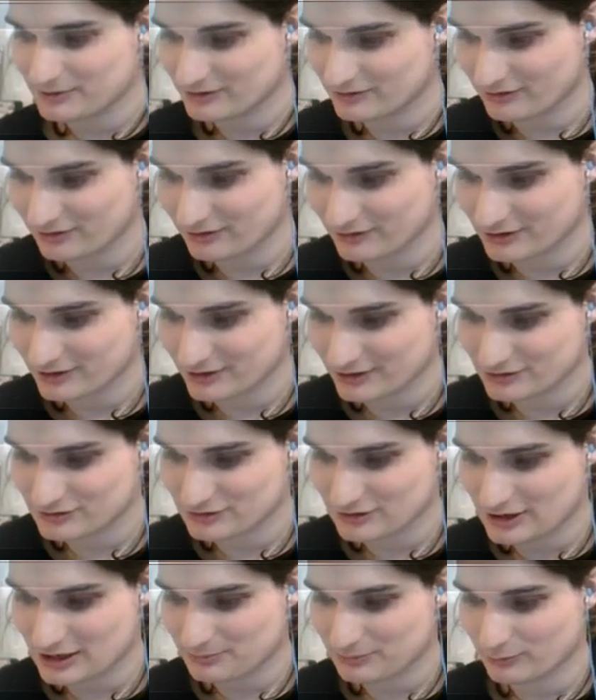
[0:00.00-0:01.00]
is that they're gonna
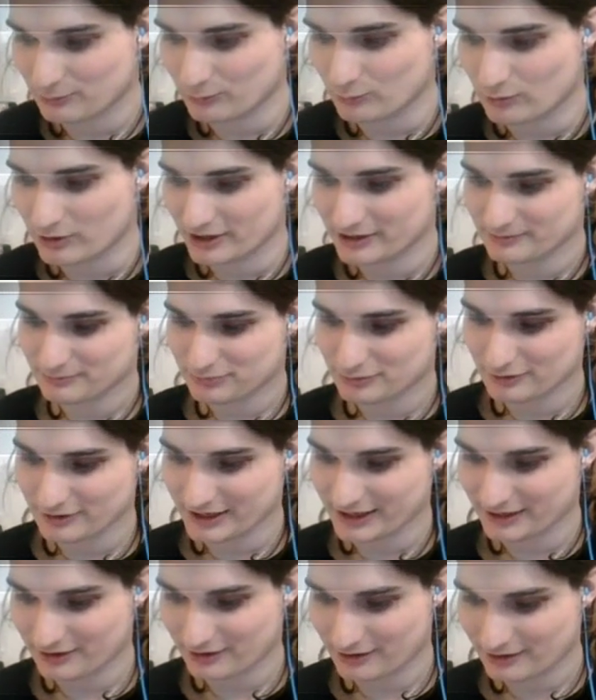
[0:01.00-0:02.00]
drop one
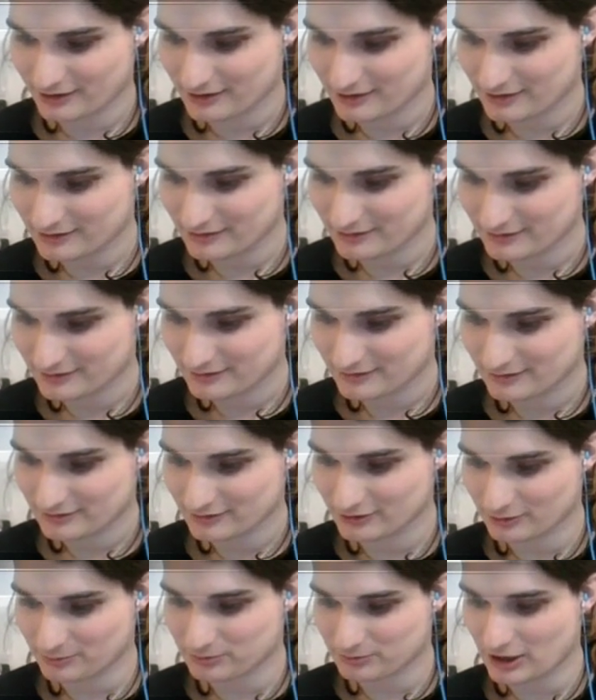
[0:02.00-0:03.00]
Praetor.
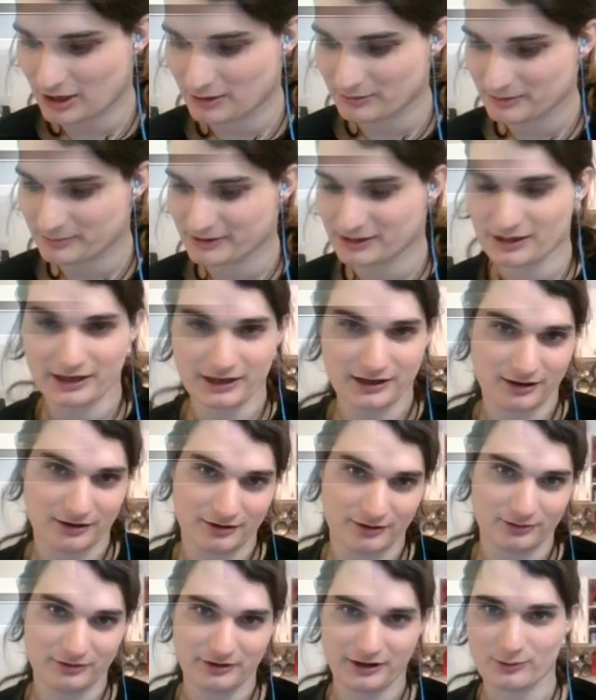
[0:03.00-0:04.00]
There'll probably be like
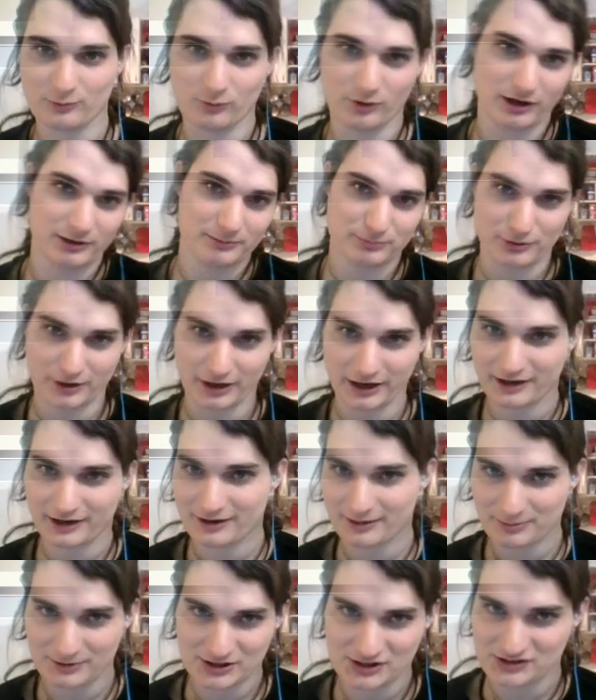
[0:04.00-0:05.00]
one Praetor
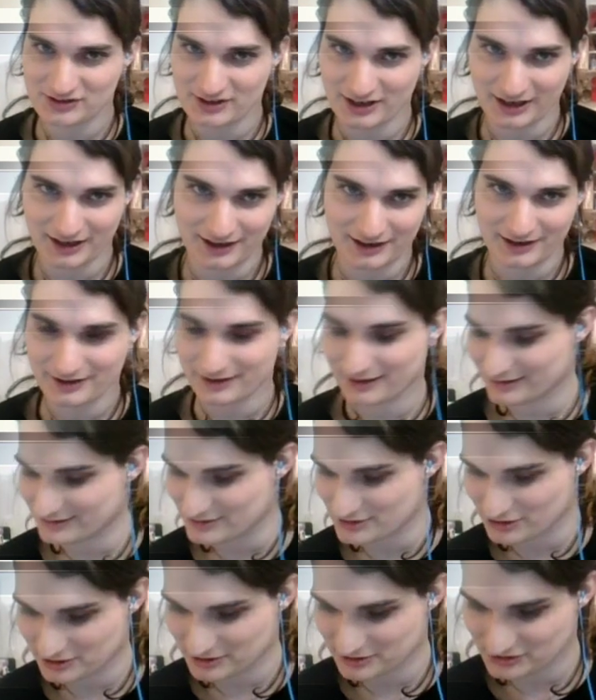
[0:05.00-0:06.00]
per set, and
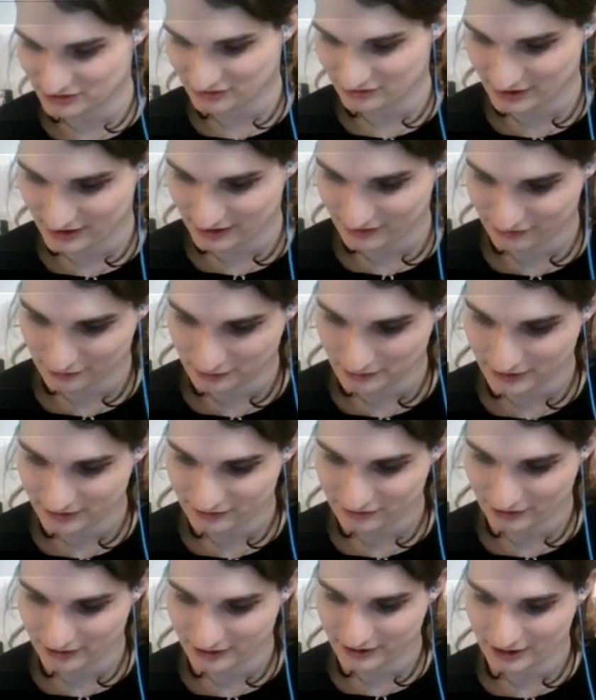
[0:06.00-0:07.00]
they're just like slowly
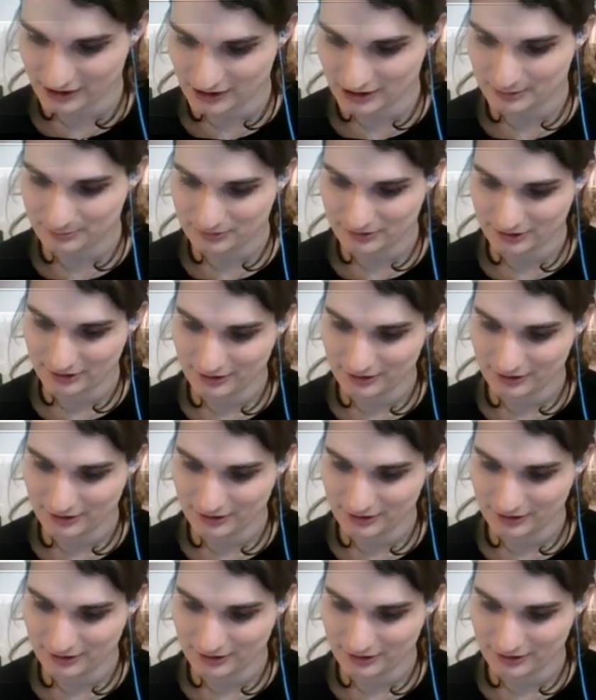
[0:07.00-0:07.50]
turning up.